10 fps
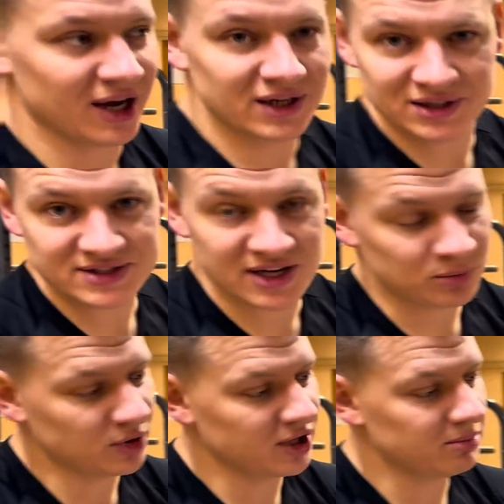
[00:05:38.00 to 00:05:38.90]
handle the
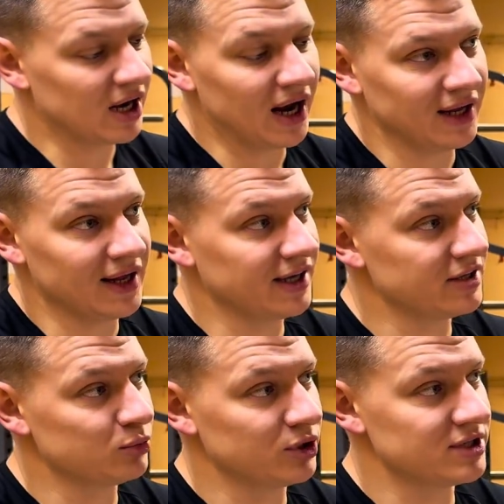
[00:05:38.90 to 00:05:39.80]
same way, but I
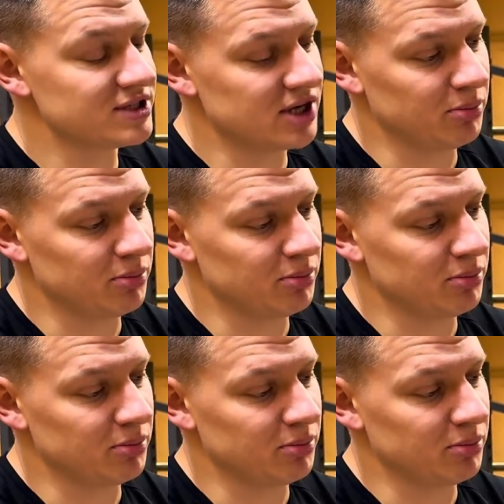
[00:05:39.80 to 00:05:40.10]
like it when it's